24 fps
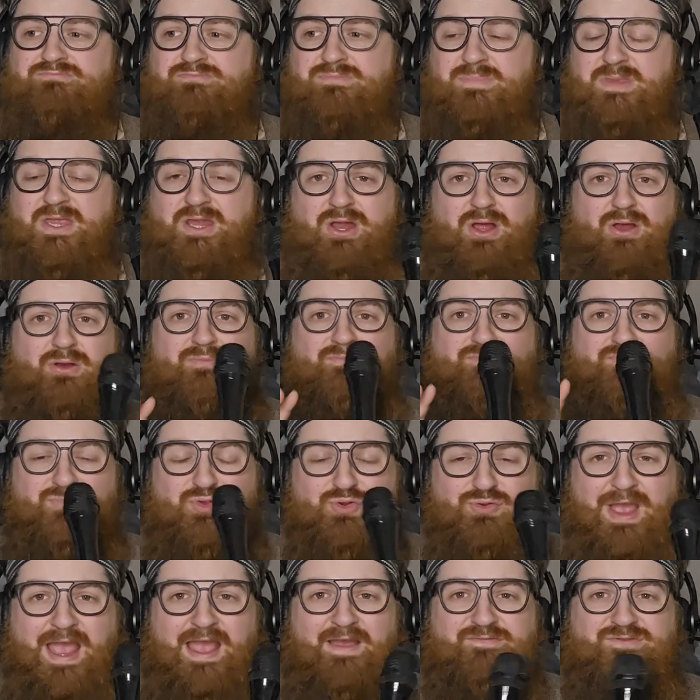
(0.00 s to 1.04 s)

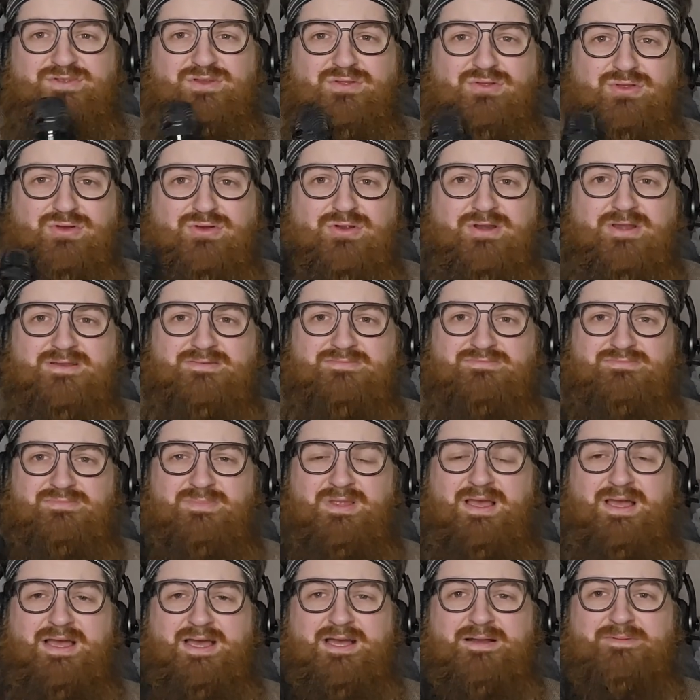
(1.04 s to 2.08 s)

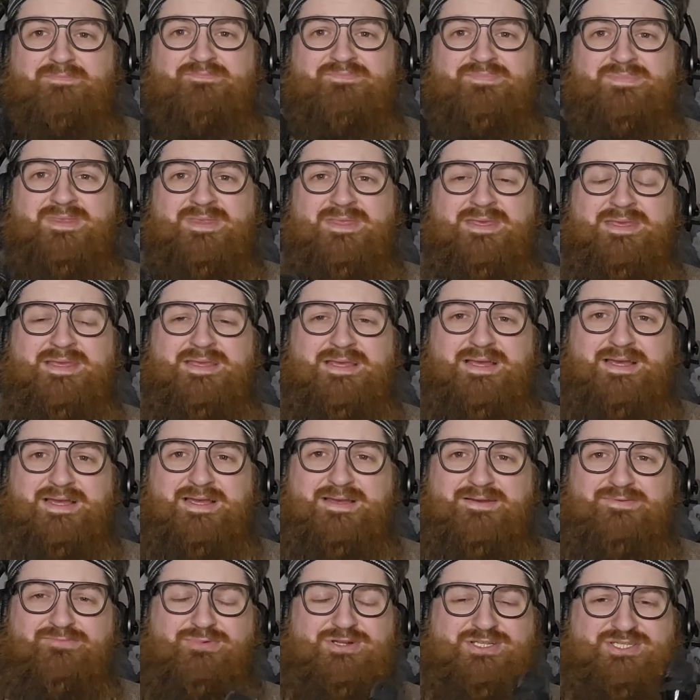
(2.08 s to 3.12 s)

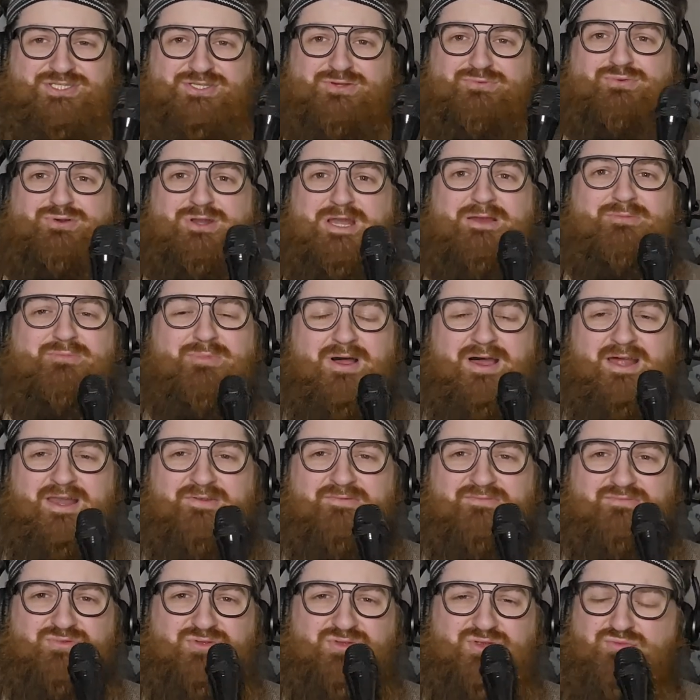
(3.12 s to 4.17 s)
what's the word I
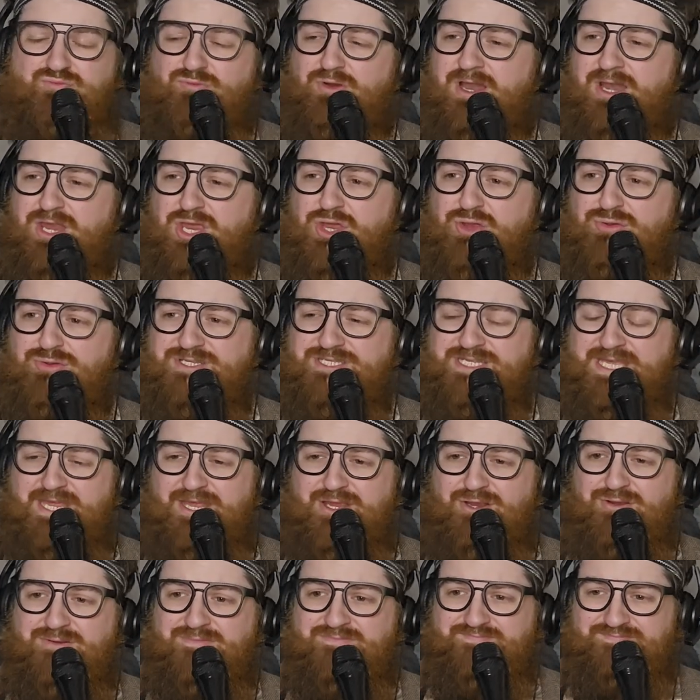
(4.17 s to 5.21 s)
want to use
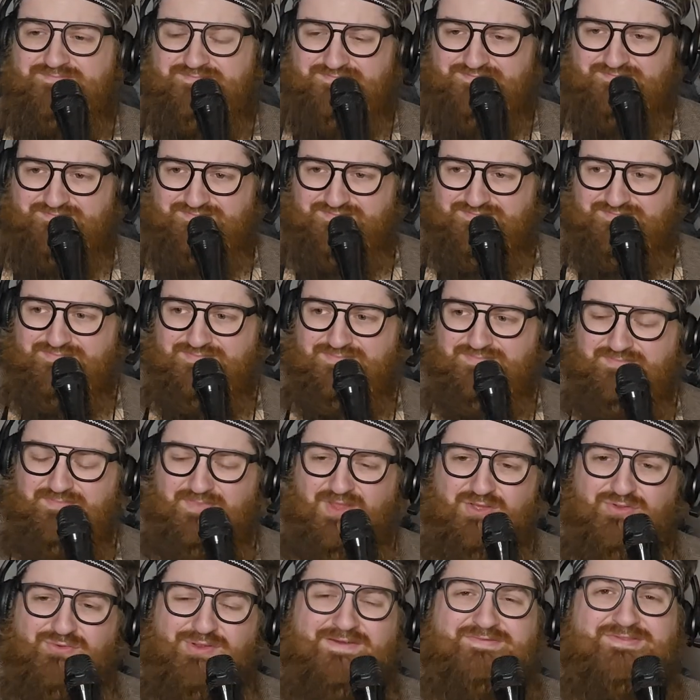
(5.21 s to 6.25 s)
here?
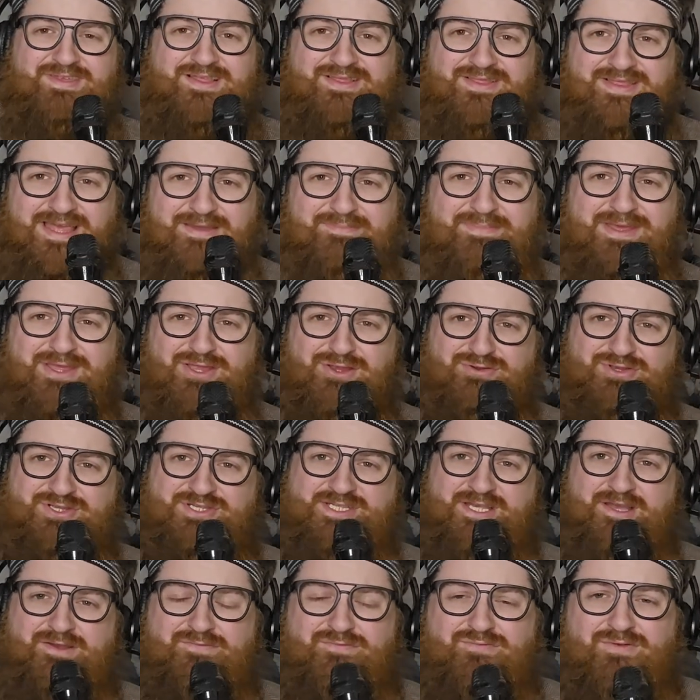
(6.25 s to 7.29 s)
You have to limit
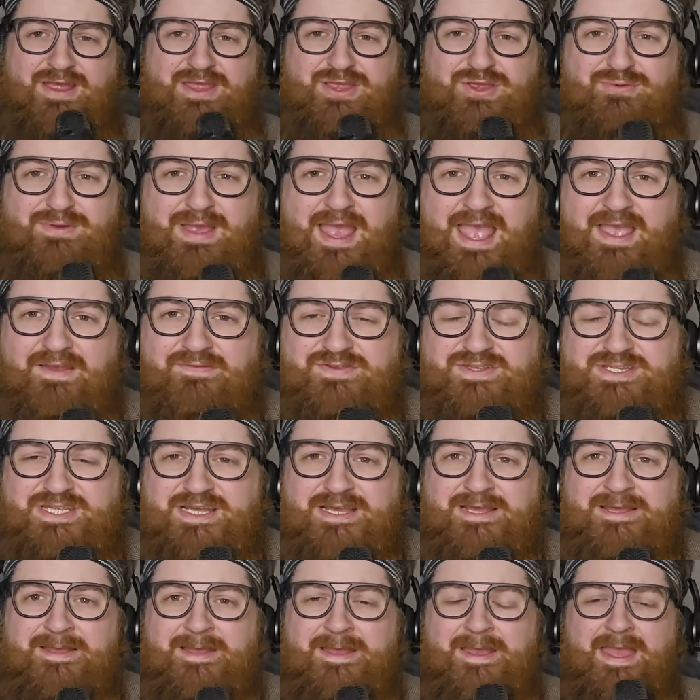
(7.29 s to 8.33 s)
yourself, right?
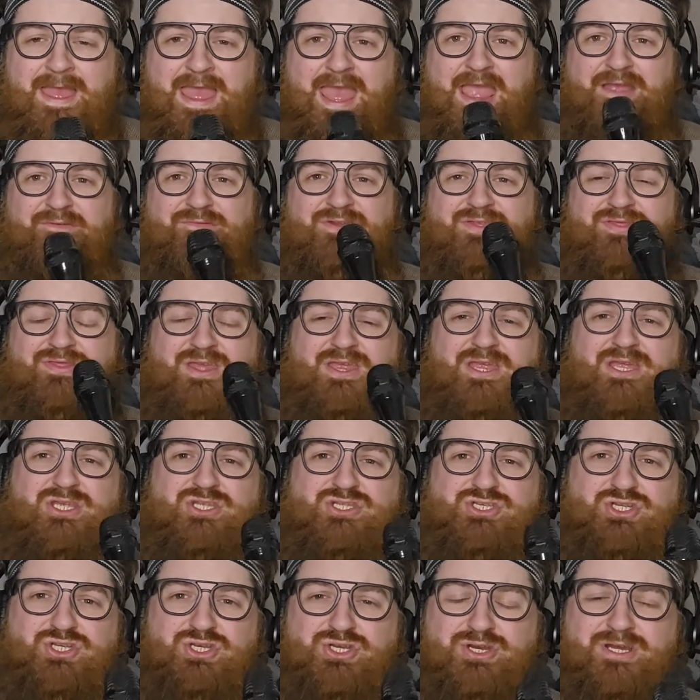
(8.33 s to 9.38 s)
Everything
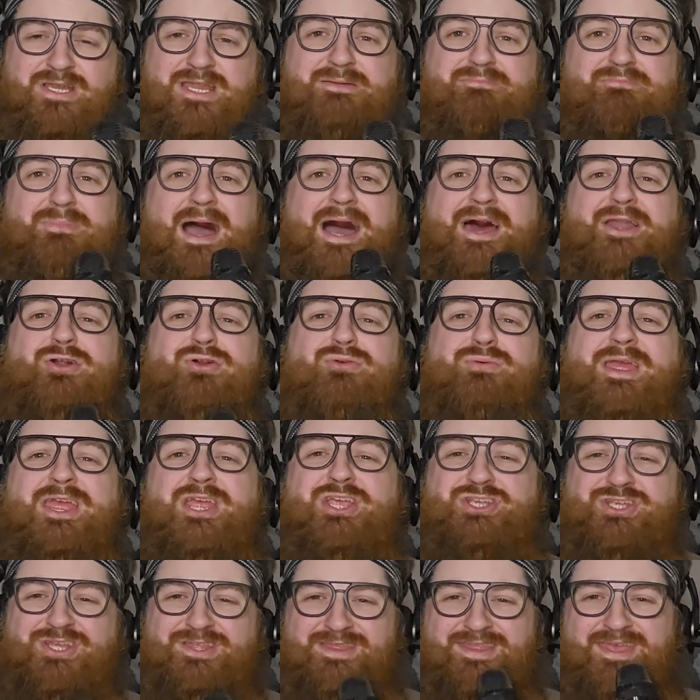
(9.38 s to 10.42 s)
is good in
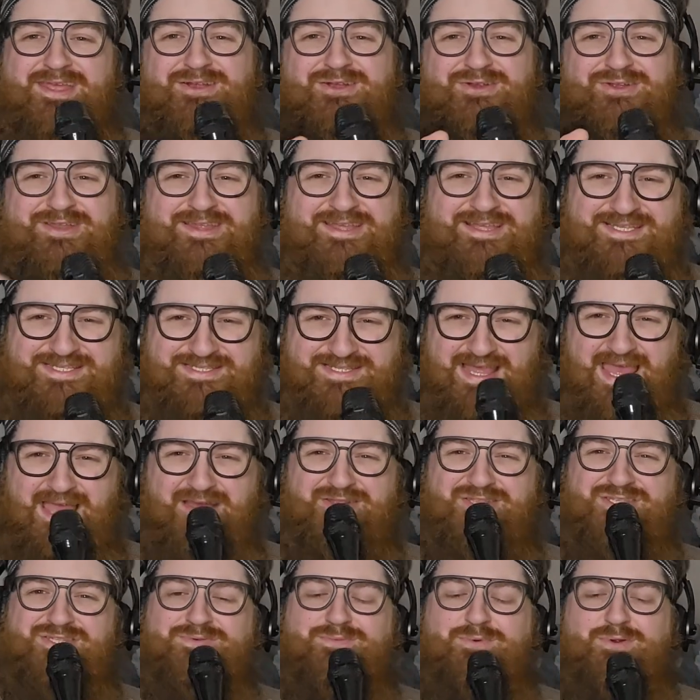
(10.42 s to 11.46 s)
moderation. There it is.
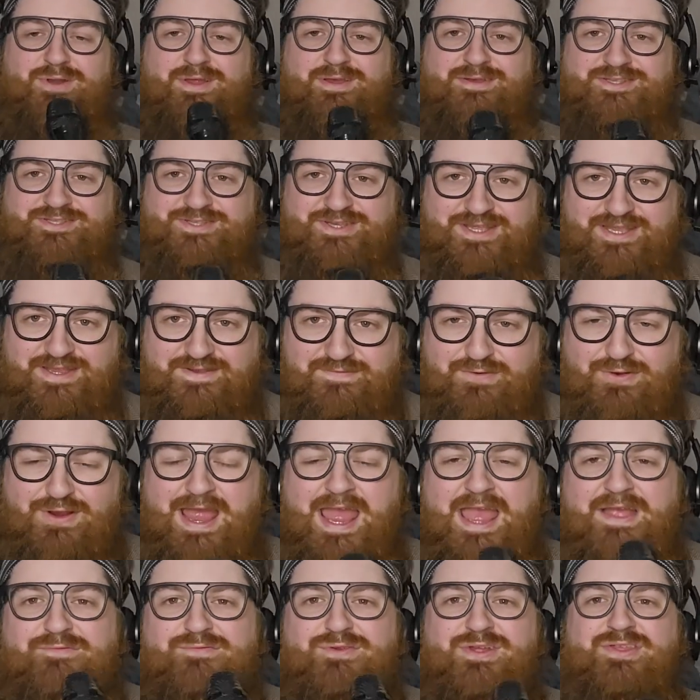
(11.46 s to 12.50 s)
That's the word I was looking for.
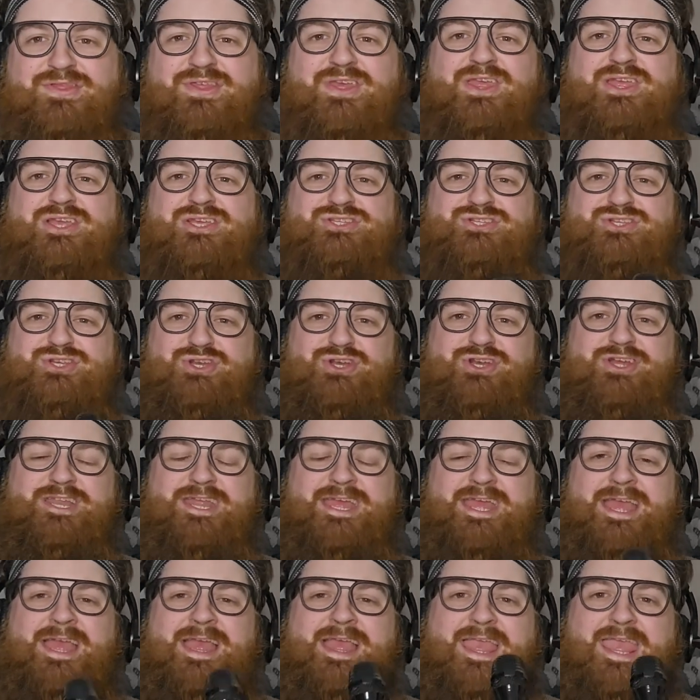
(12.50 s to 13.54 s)
Everything is good
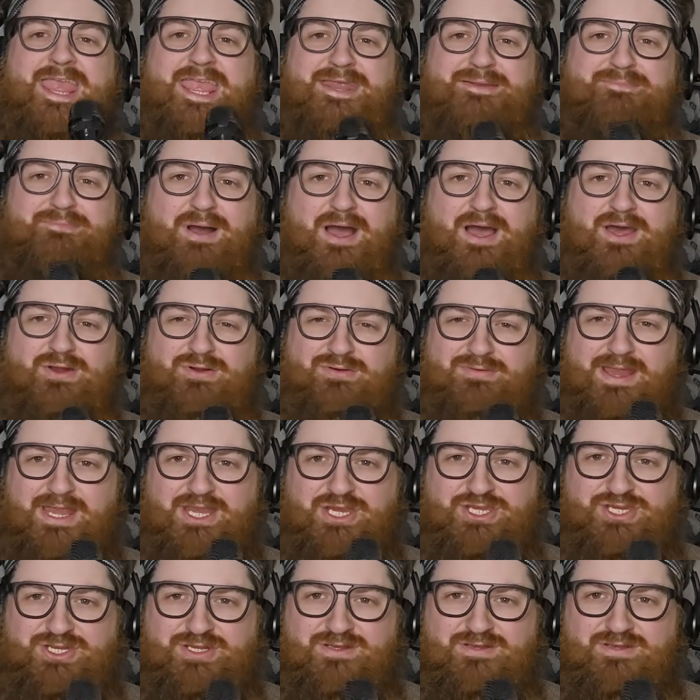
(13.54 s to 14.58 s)
in
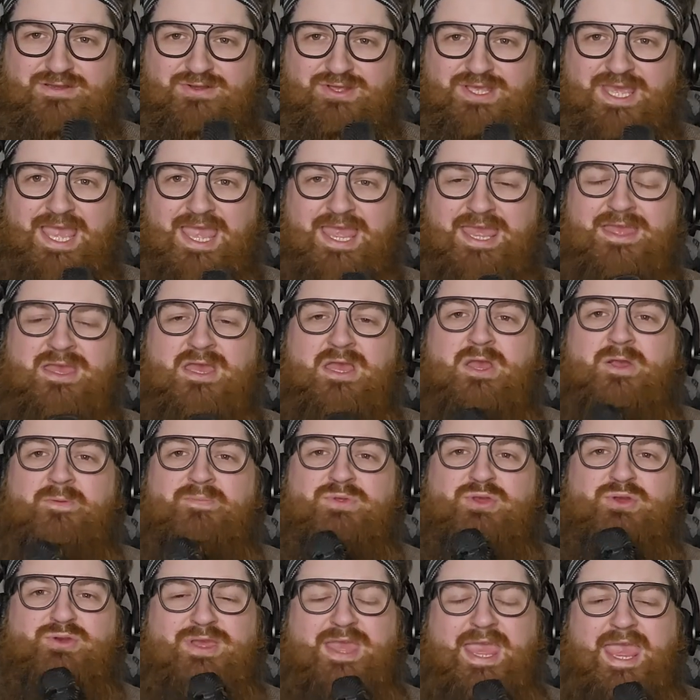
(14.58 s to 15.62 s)
moderation, okay?
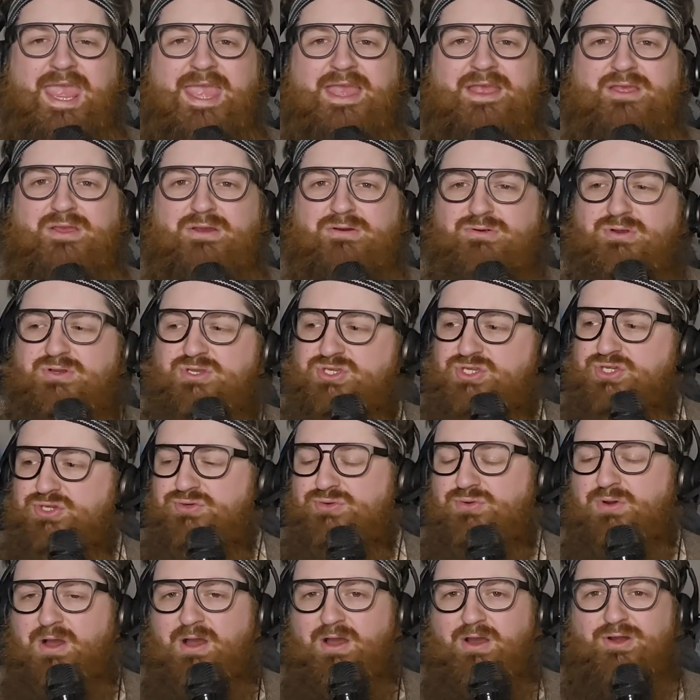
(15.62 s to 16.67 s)
You can't go
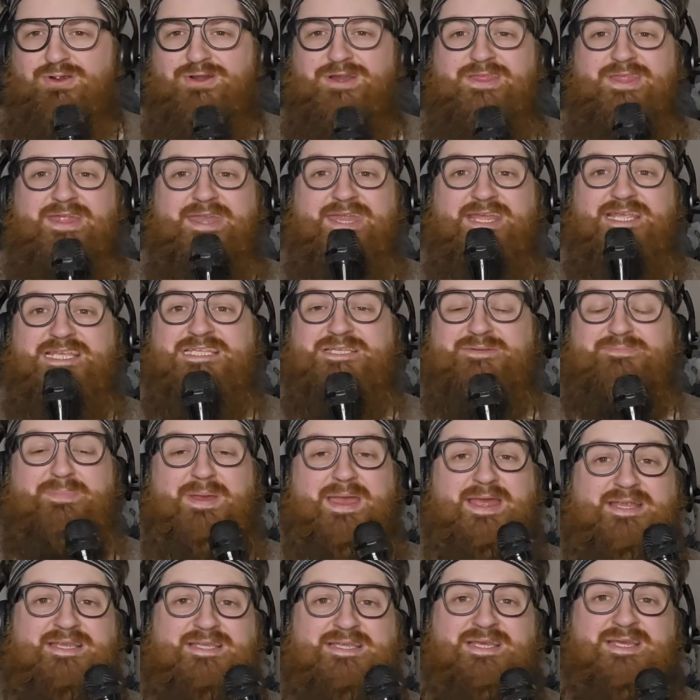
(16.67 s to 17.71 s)
too hard and then
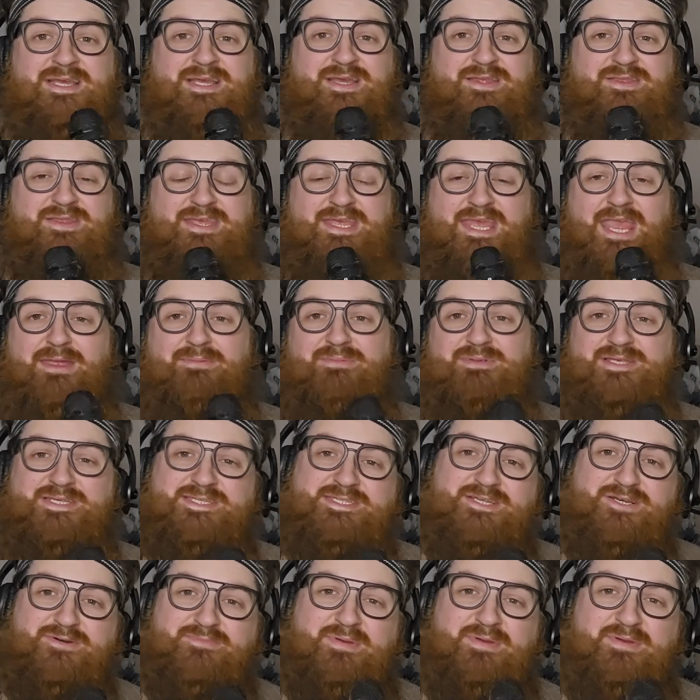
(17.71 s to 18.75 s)
expect the game to
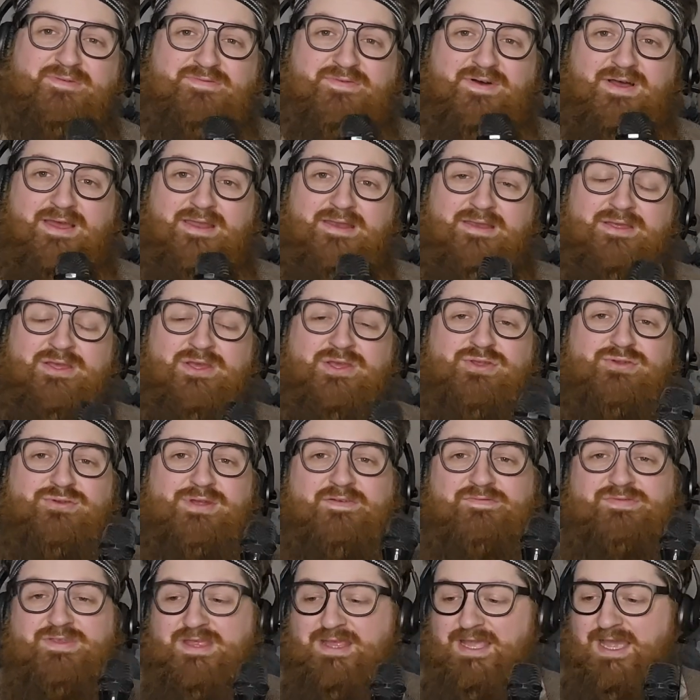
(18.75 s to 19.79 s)
still be fun. You
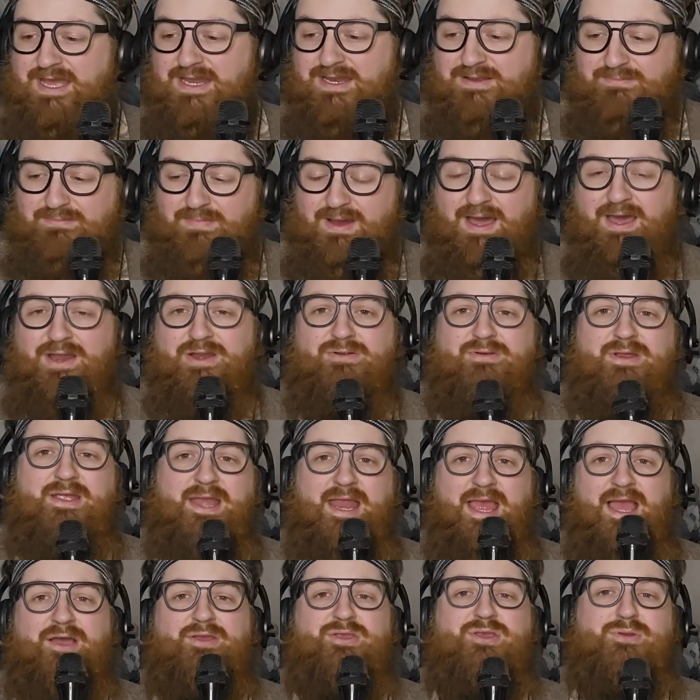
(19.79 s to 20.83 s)
have to kind of moderate
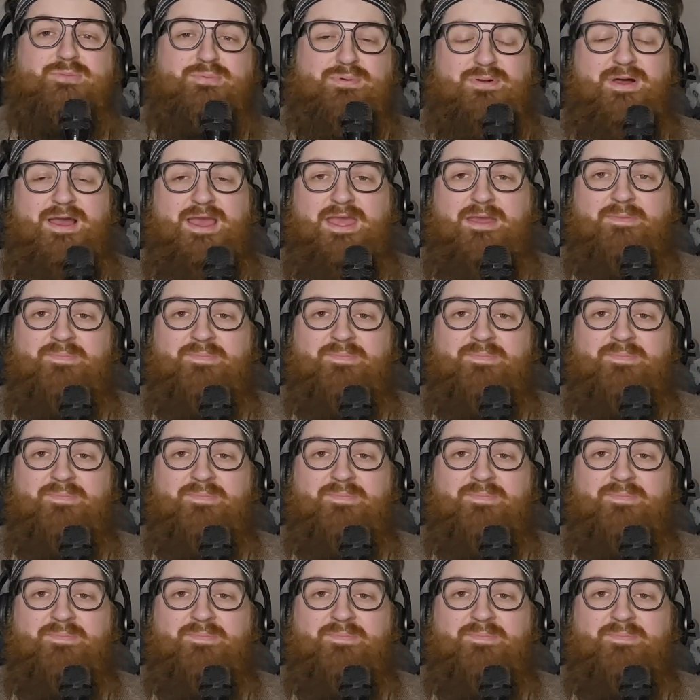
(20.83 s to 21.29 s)
how you play.